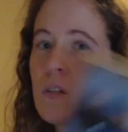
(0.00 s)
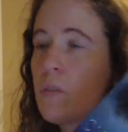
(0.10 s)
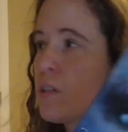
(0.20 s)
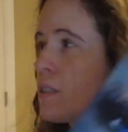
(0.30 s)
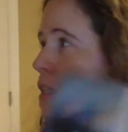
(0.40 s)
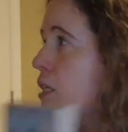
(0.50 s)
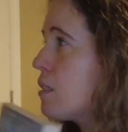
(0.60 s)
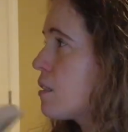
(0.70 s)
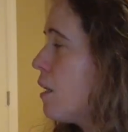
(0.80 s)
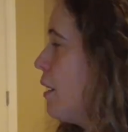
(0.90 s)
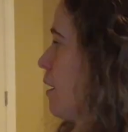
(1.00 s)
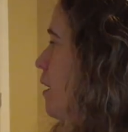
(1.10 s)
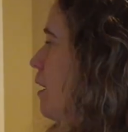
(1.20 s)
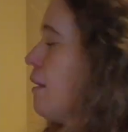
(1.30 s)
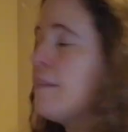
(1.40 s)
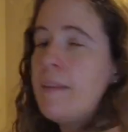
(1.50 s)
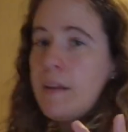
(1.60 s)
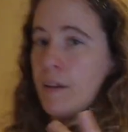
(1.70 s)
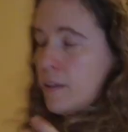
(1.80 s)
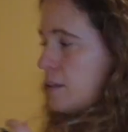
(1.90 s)
So there's this, and
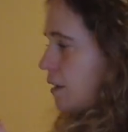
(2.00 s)
then